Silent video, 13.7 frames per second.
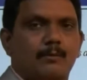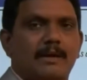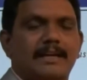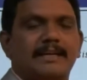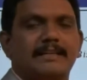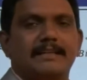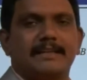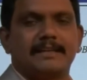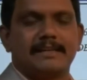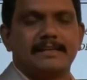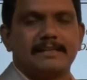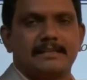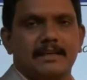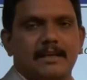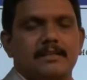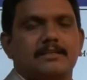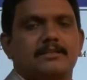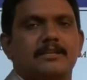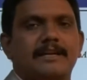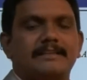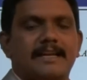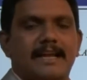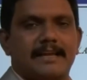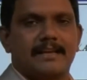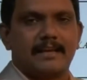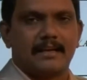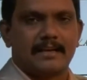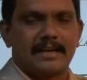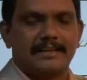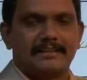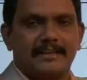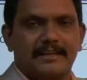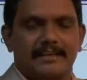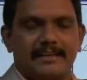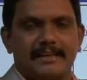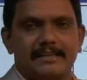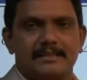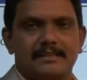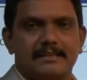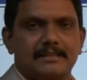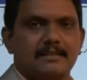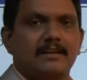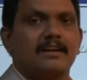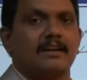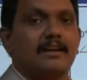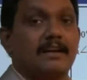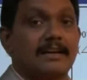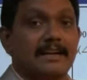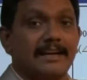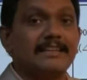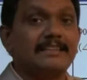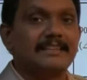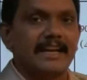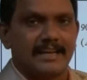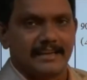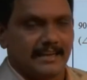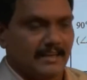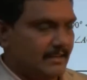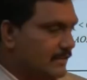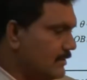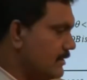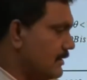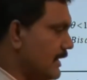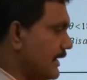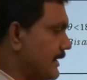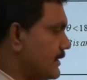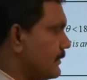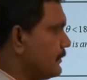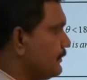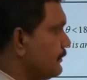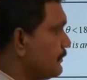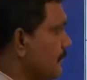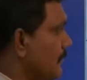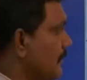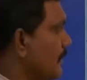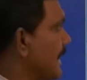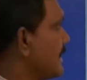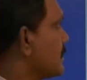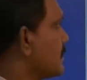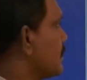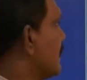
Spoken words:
180 degrees straight angle, 90 degrees right angle, right? Next